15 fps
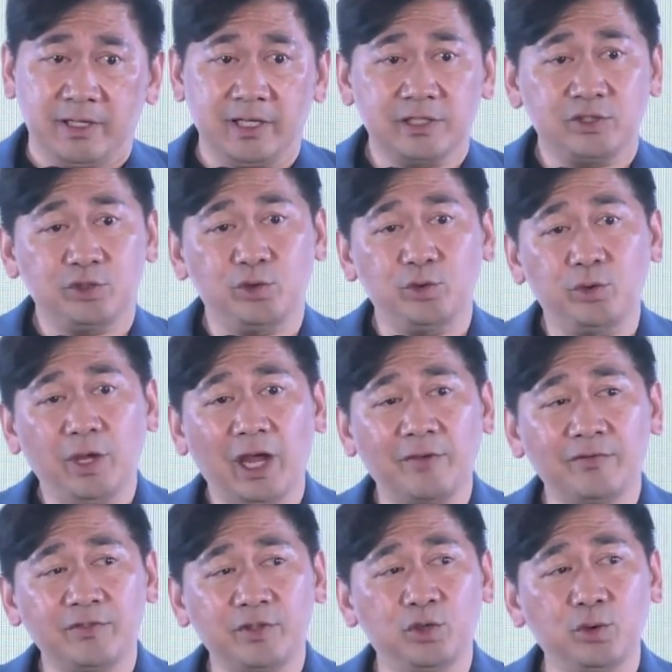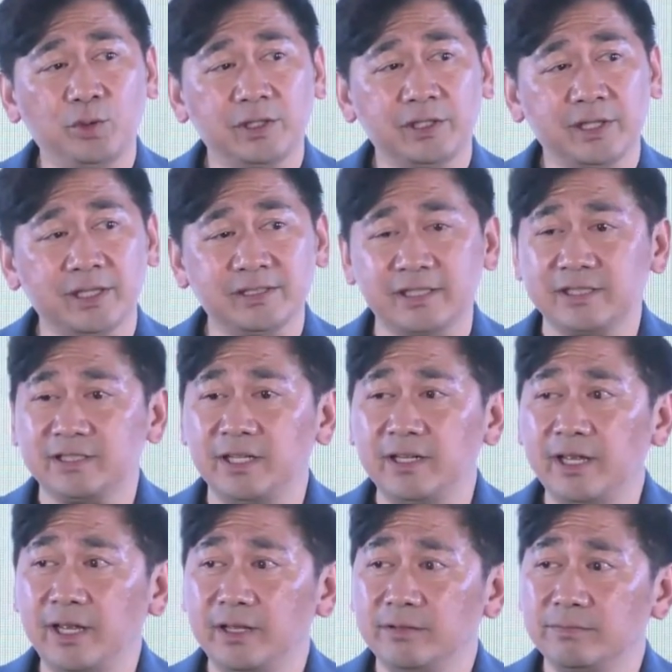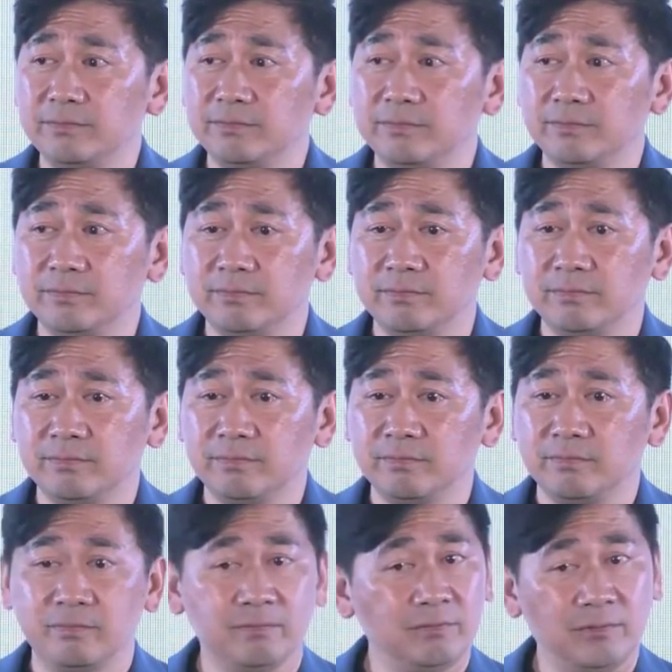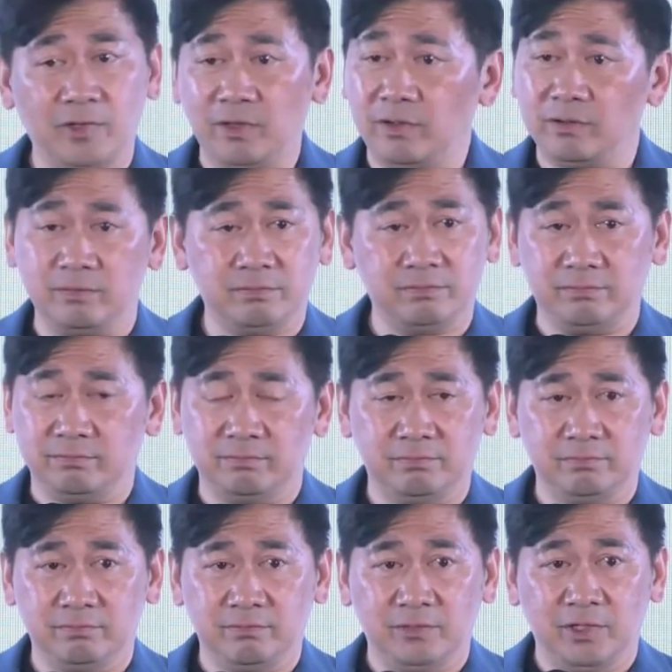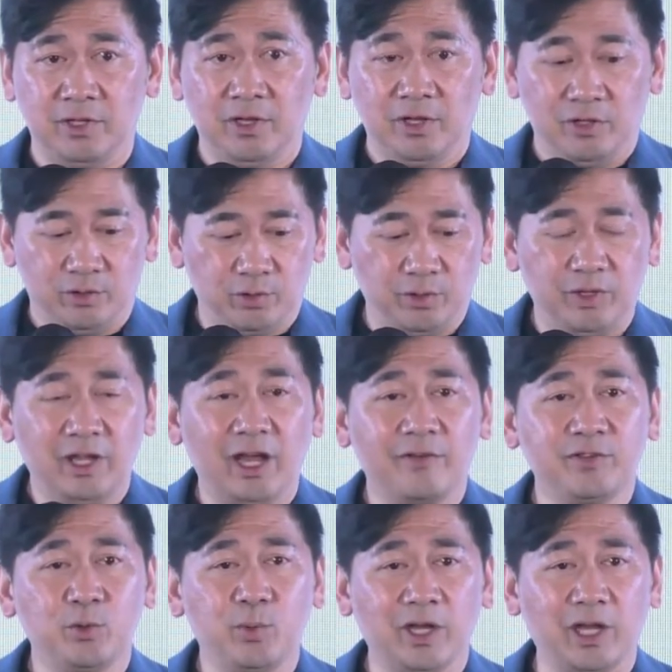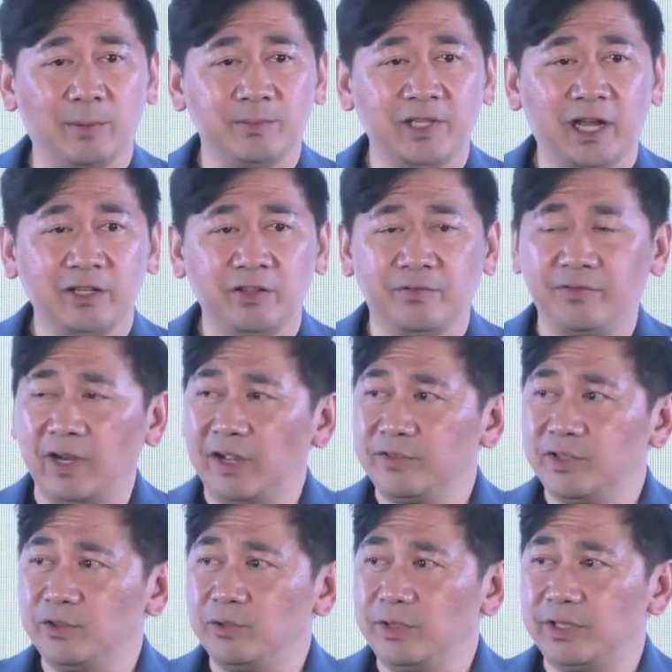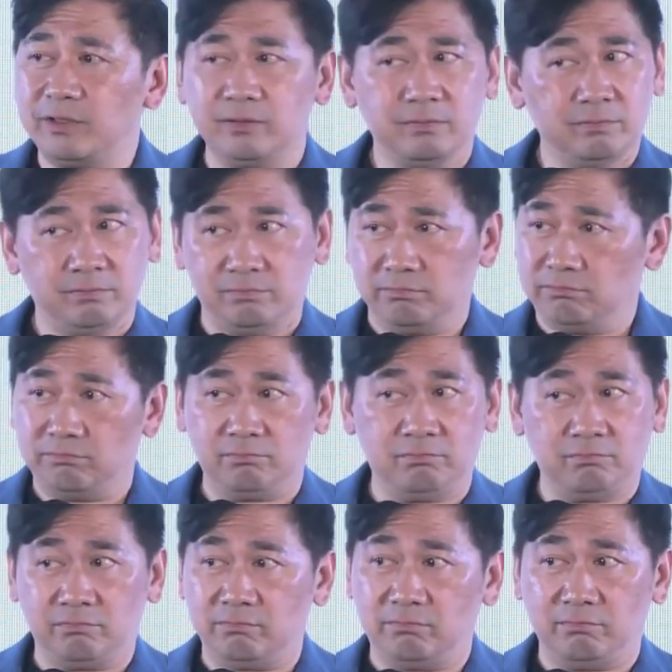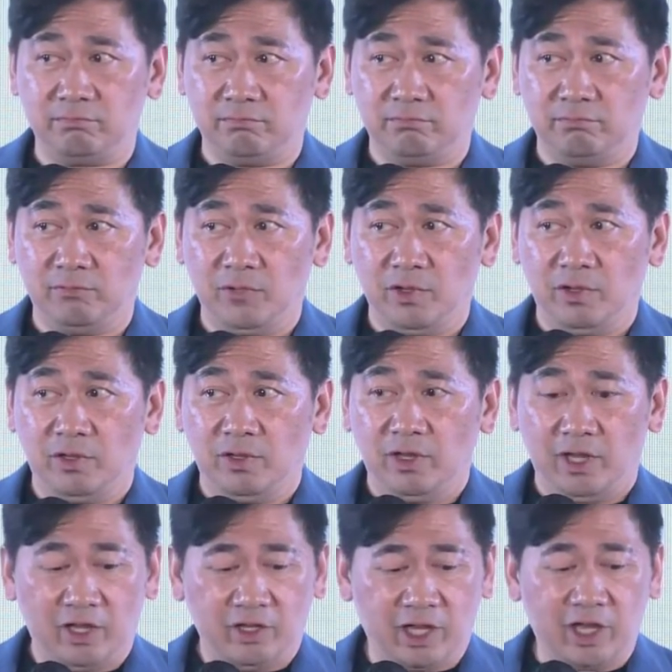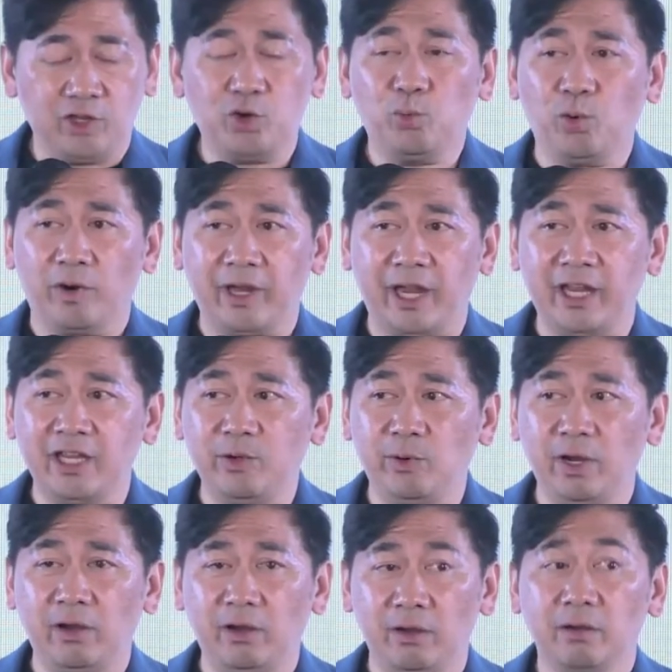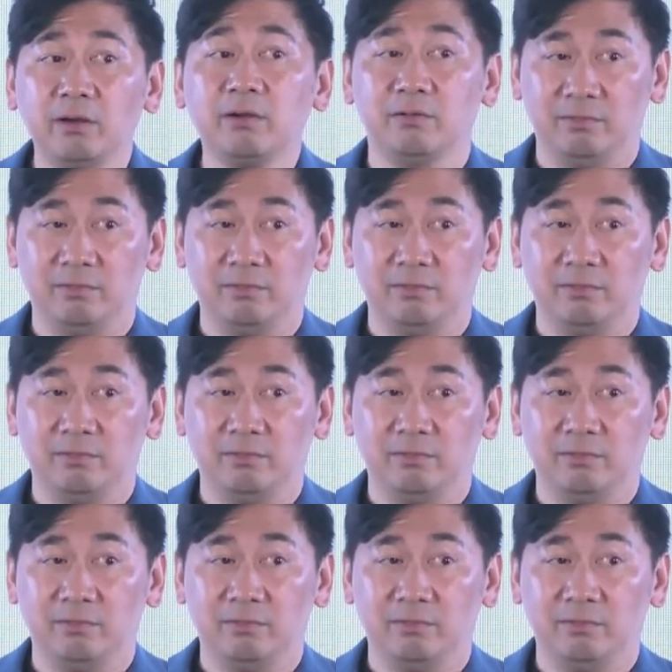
Because do you have to do it consistently? No. Do you have to wake up 9 to 5 to do it? Mm-mm. Can you work anywhere?